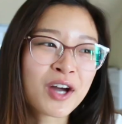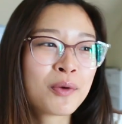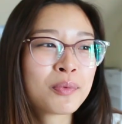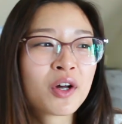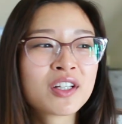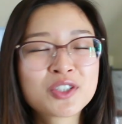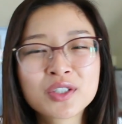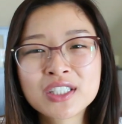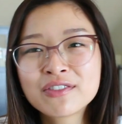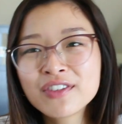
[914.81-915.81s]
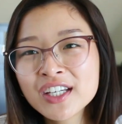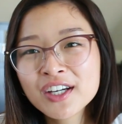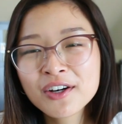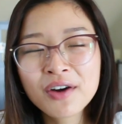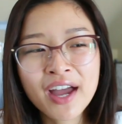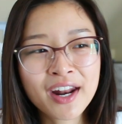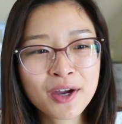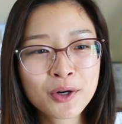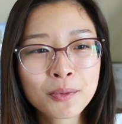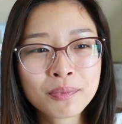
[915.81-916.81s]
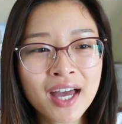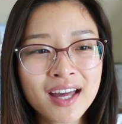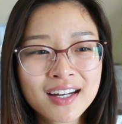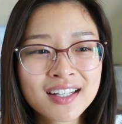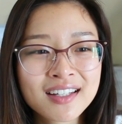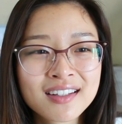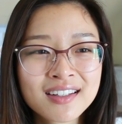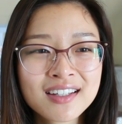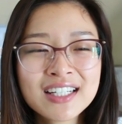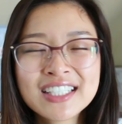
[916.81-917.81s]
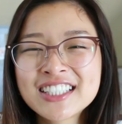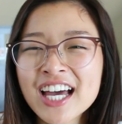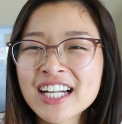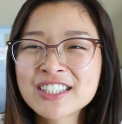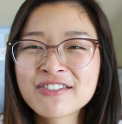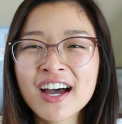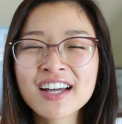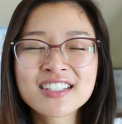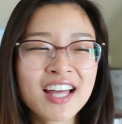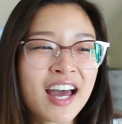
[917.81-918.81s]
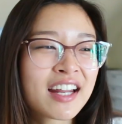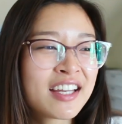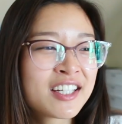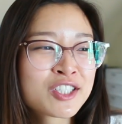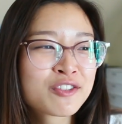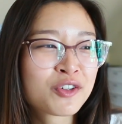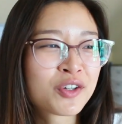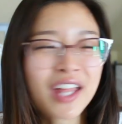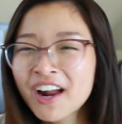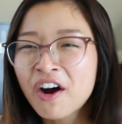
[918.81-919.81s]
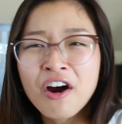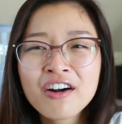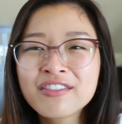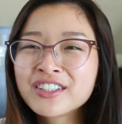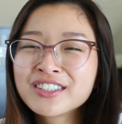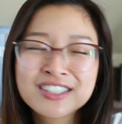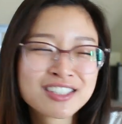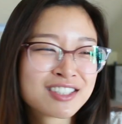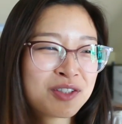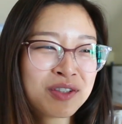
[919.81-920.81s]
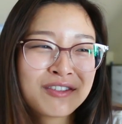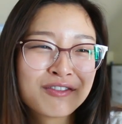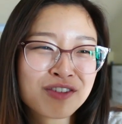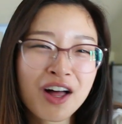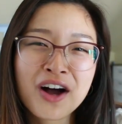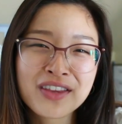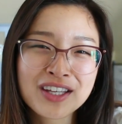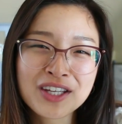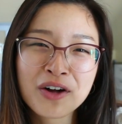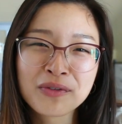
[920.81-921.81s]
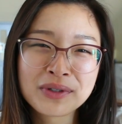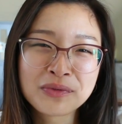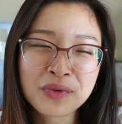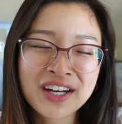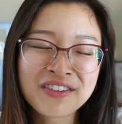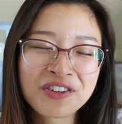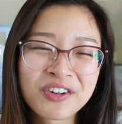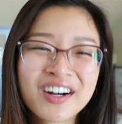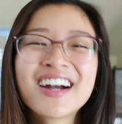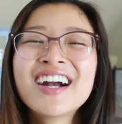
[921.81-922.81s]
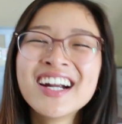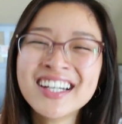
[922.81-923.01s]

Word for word: I hope you all enjoyed this video and I hope that it satisfies that itch for that Harvard student vlog that y'all been waiting for.